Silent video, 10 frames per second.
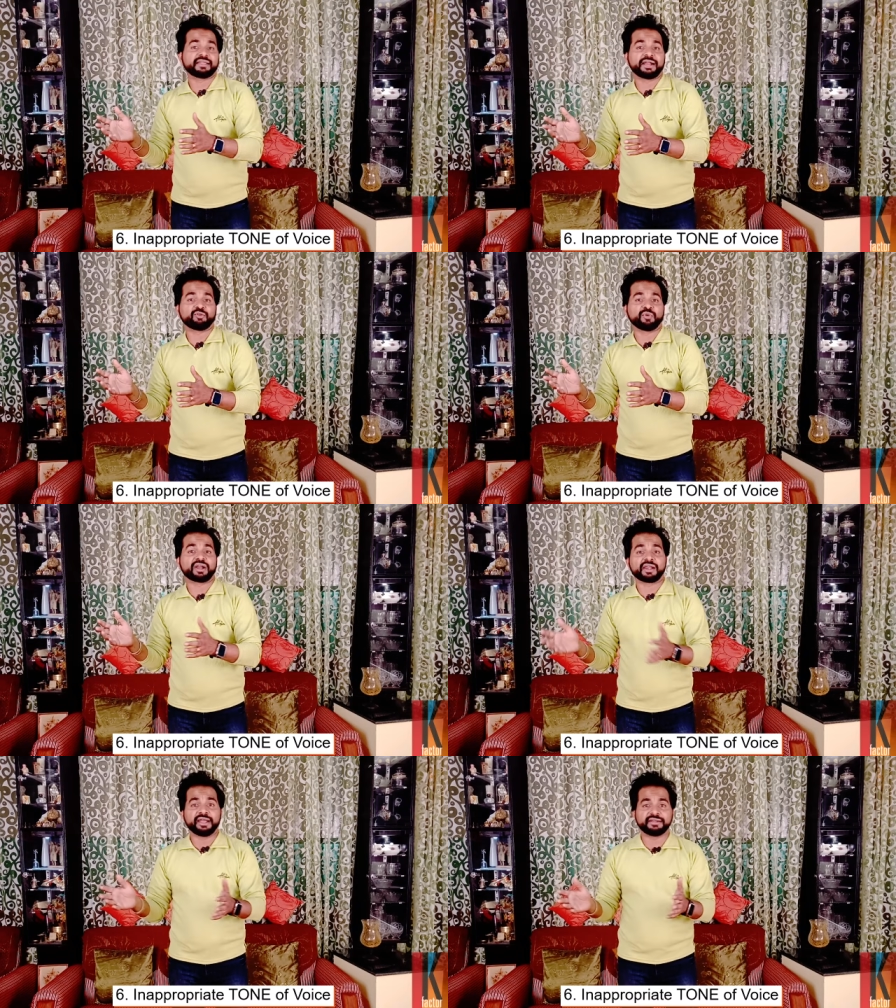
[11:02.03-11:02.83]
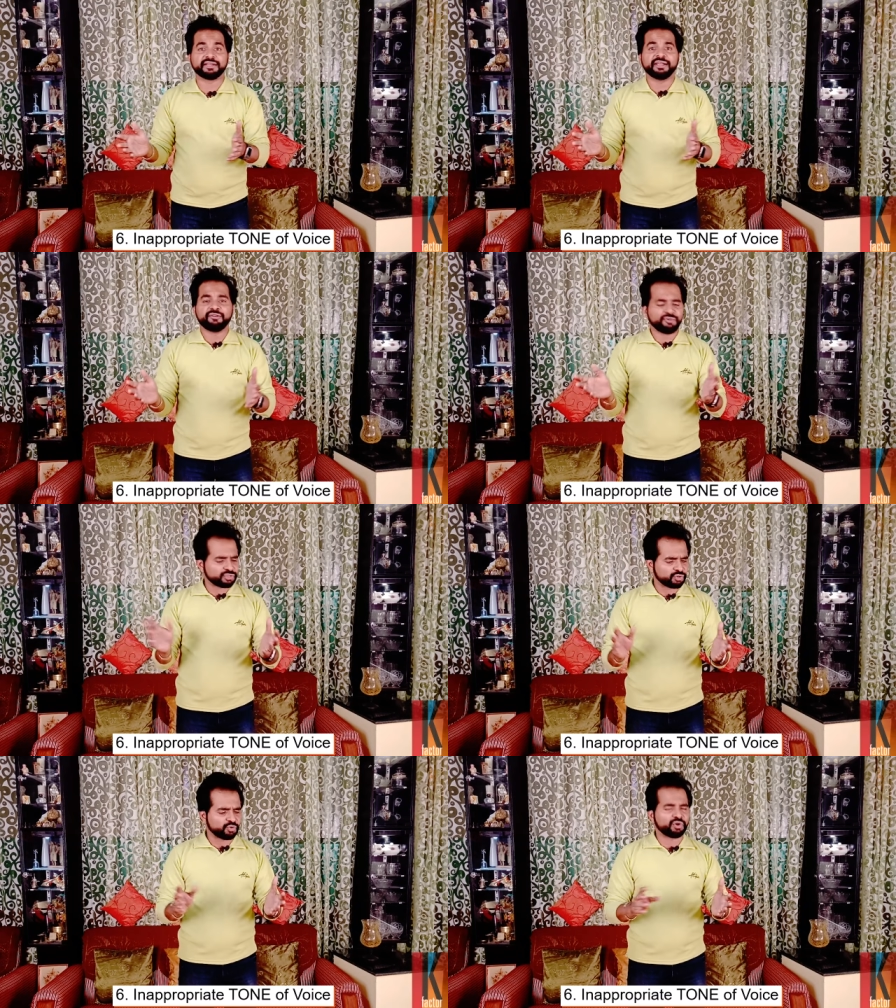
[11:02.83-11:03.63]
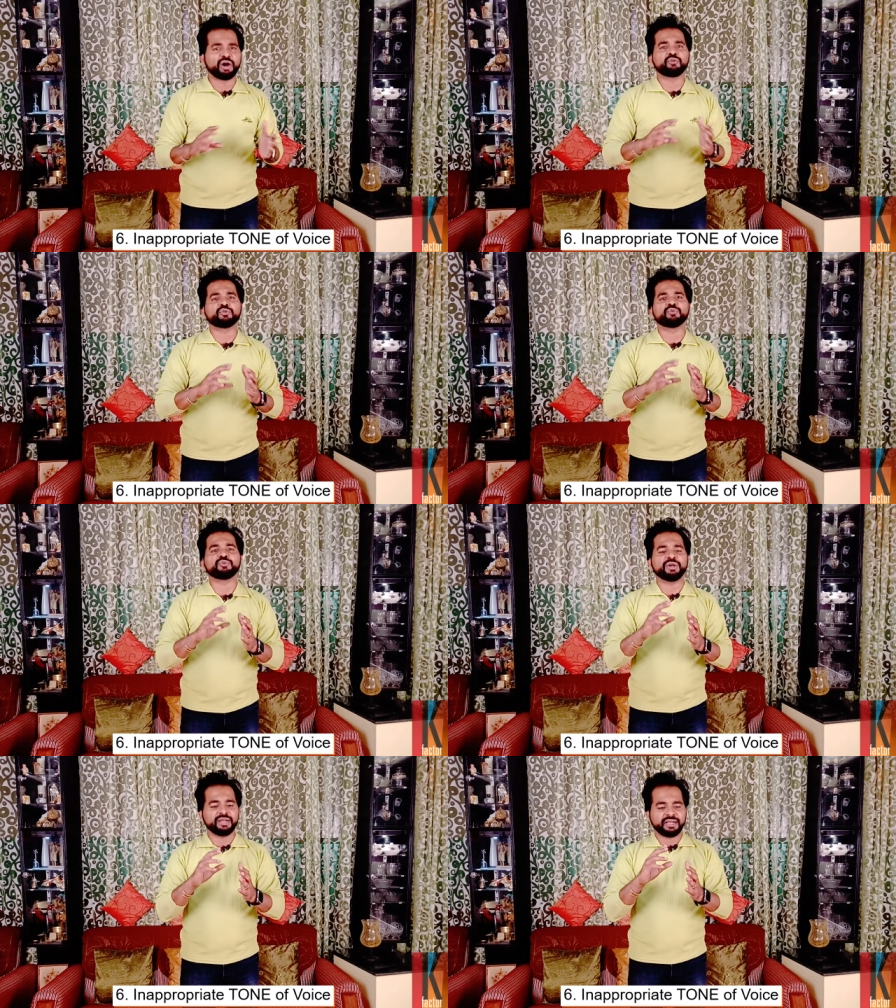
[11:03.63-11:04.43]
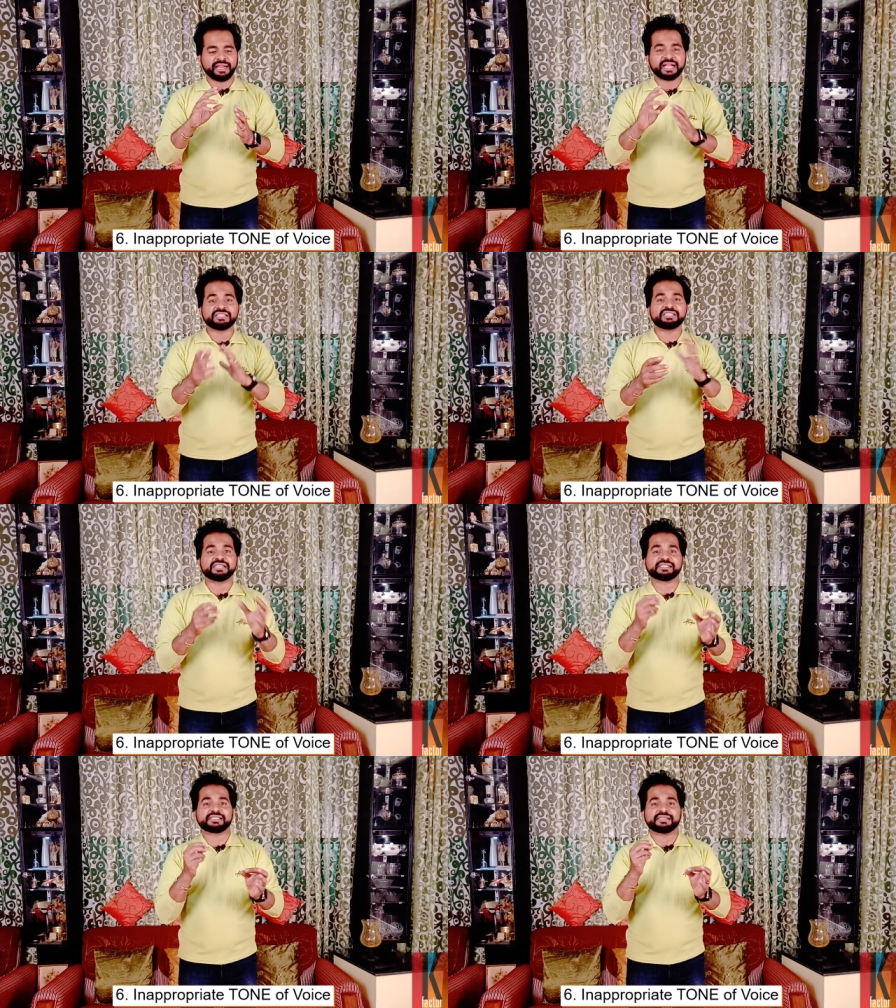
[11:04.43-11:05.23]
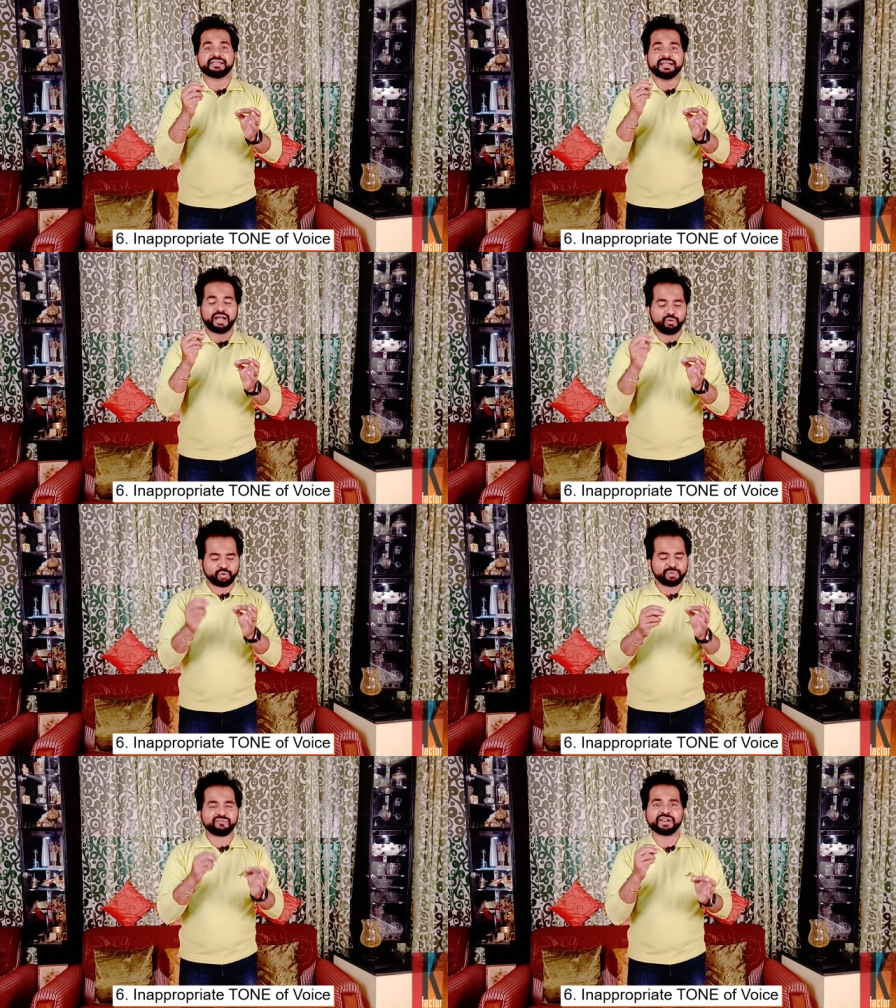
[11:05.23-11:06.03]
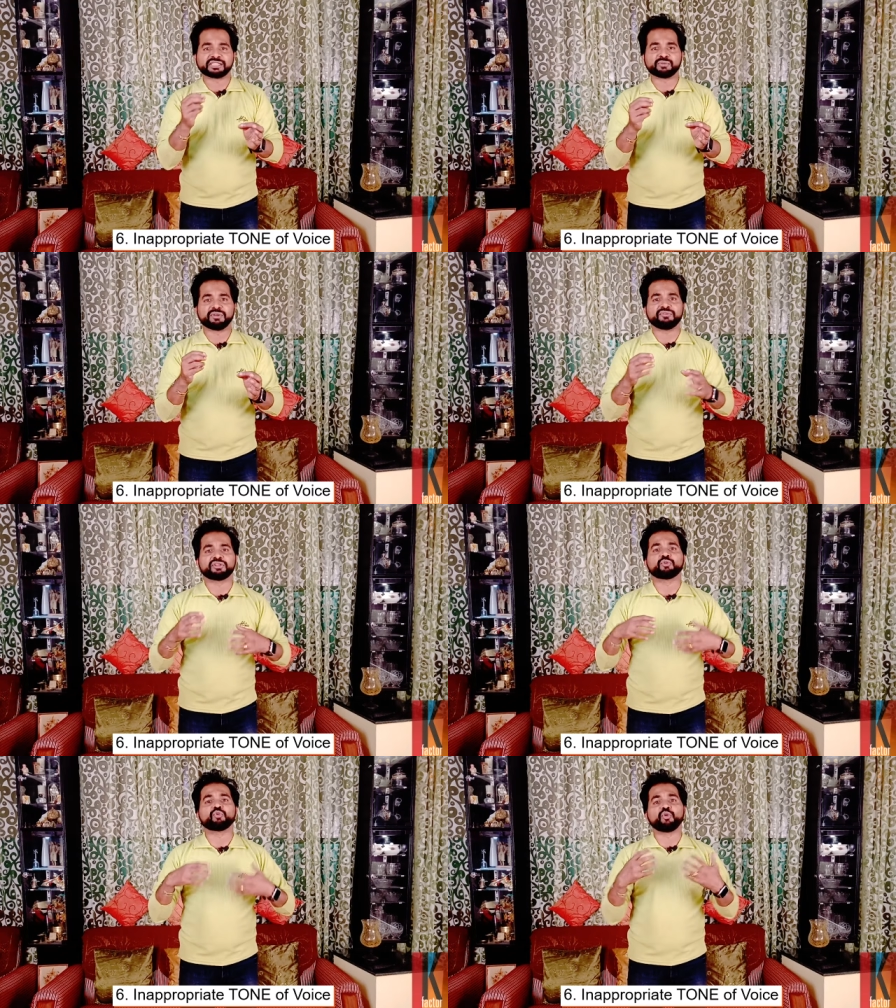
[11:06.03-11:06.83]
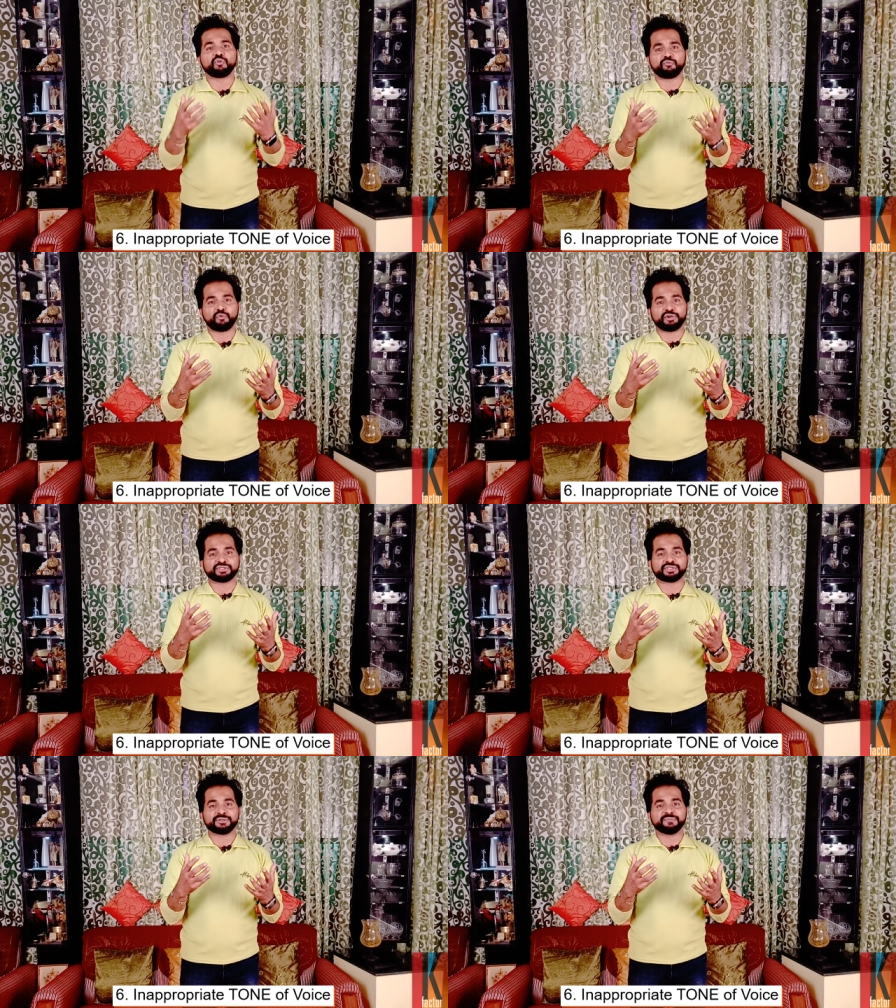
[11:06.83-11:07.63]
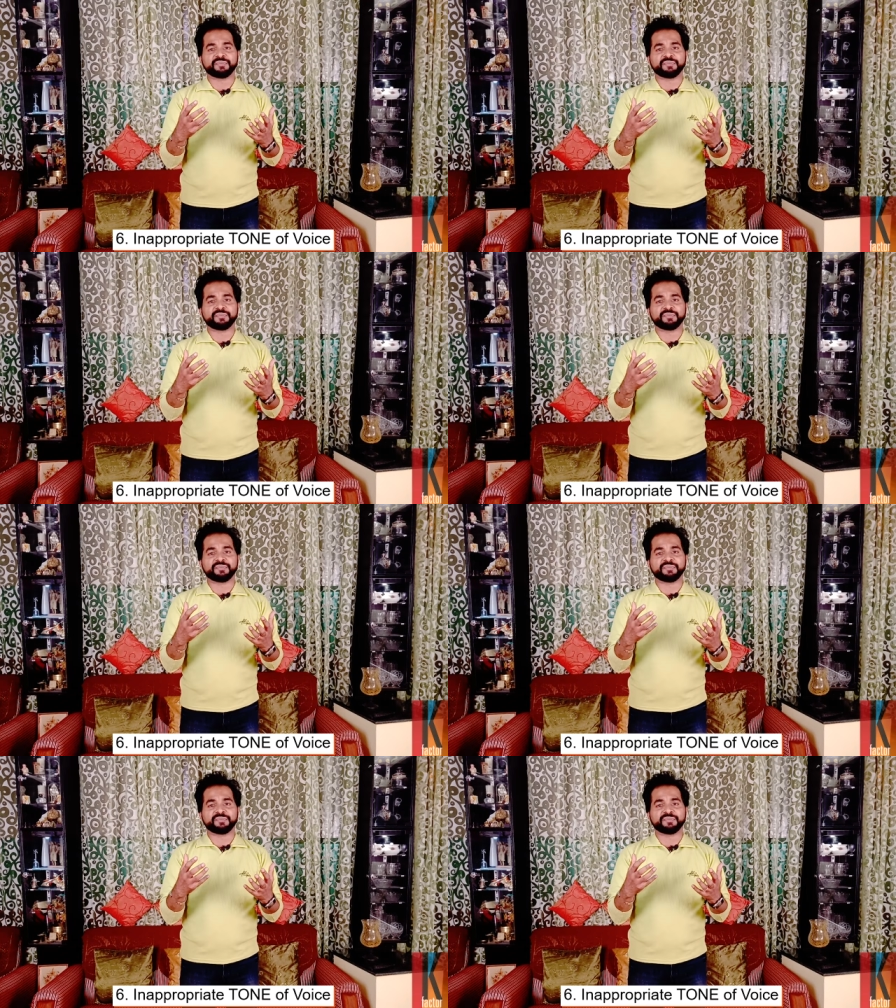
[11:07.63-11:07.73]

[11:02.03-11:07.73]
that to a client. We should know how to adjust, how to be flexible with our tone of voice.